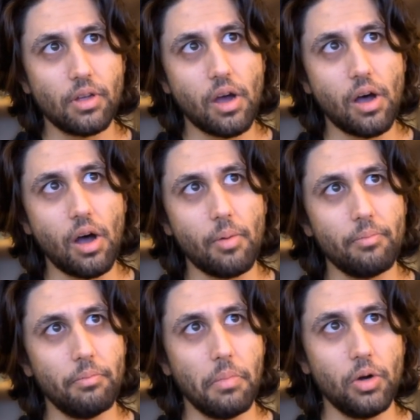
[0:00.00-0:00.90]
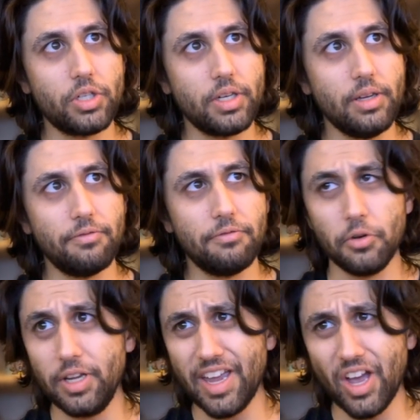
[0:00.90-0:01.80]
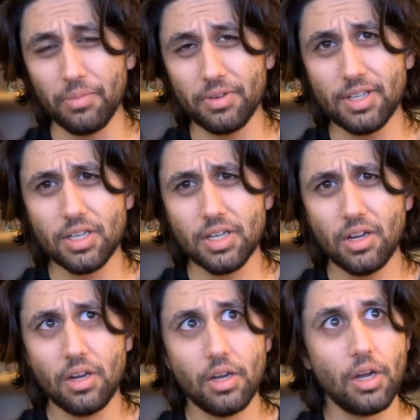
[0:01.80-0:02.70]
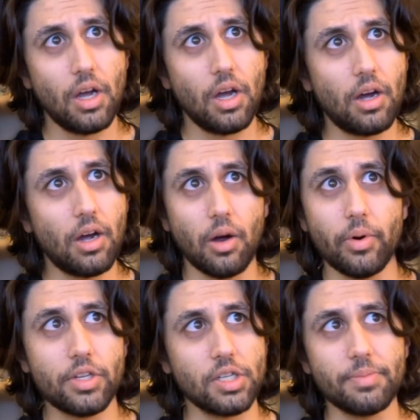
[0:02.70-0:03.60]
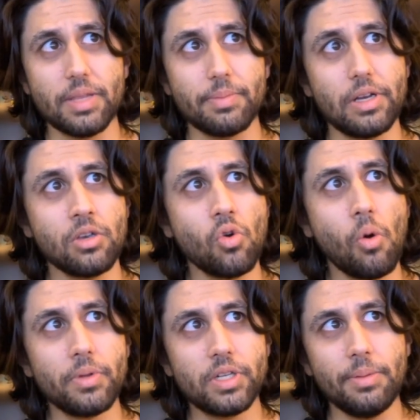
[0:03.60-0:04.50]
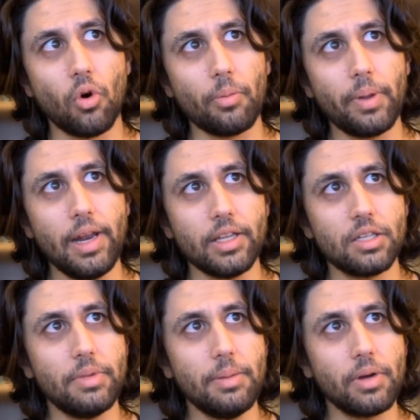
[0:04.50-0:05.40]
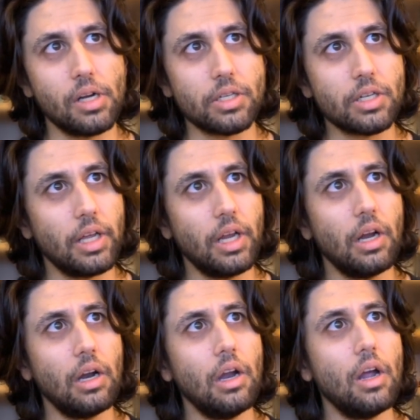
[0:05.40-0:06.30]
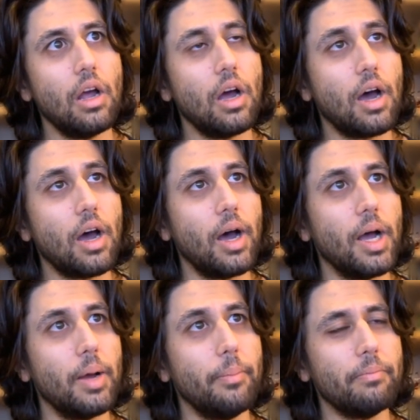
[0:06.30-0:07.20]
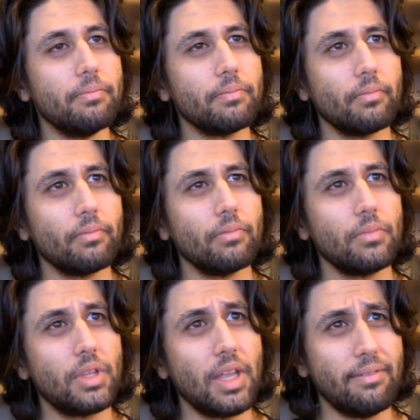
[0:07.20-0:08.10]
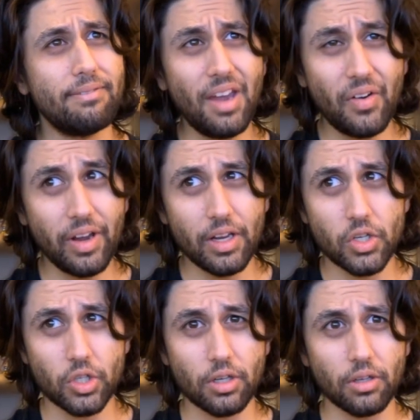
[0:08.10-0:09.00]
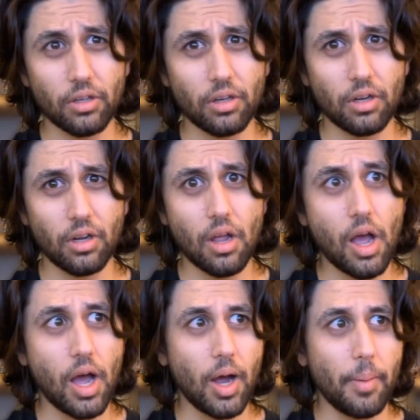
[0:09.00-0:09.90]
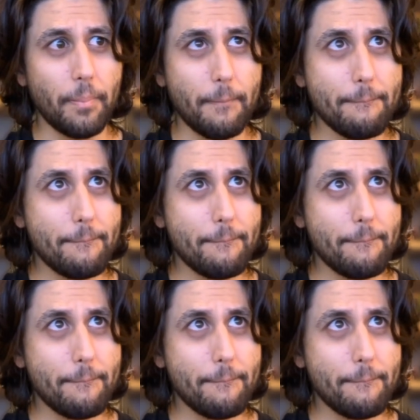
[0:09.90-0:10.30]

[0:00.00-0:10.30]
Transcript: are mostly fully helmeted, uh, which does make them enormously more appealing to me personally. Um, they're very intricate. Um,